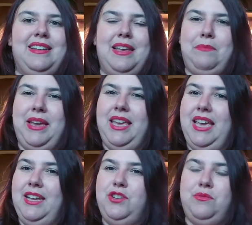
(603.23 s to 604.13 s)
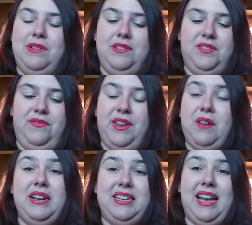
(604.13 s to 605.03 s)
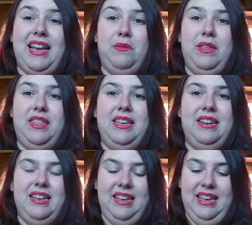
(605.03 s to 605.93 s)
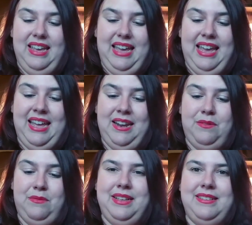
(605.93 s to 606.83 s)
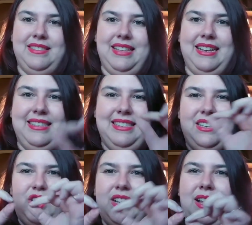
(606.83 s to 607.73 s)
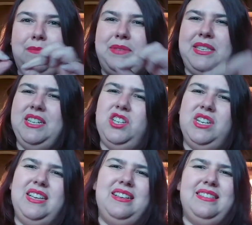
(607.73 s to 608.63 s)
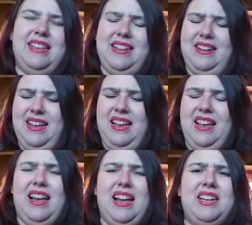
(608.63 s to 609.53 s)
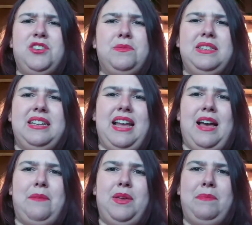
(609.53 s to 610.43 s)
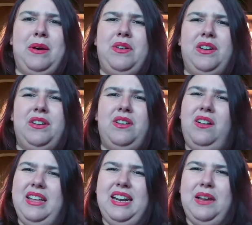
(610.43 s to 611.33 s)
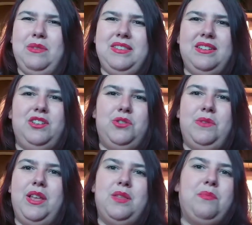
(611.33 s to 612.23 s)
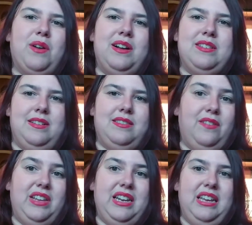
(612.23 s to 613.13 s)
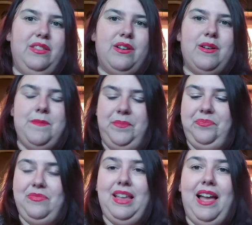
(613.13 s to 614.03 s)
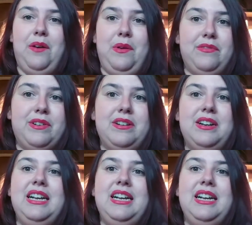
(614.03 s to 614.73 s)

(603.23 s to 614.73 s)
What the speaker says: like my gauge was very tight with it, and it was like cinching up stitches, and I just wasn't happy about it at all, and I wasn't enjoying the process of it either. However,